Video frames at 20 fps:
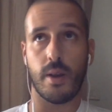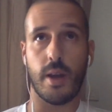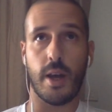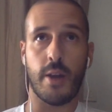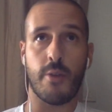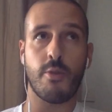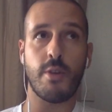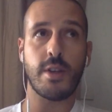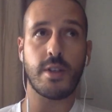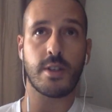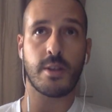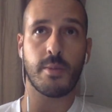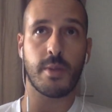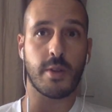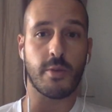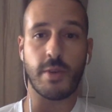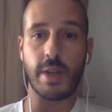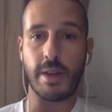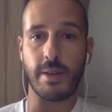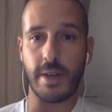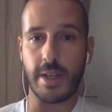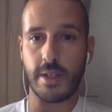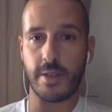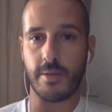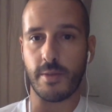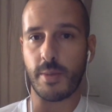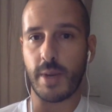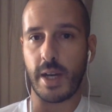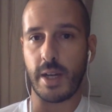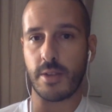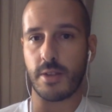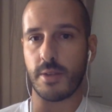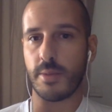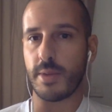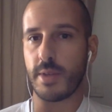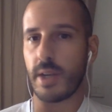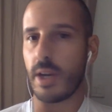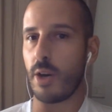requests from customers.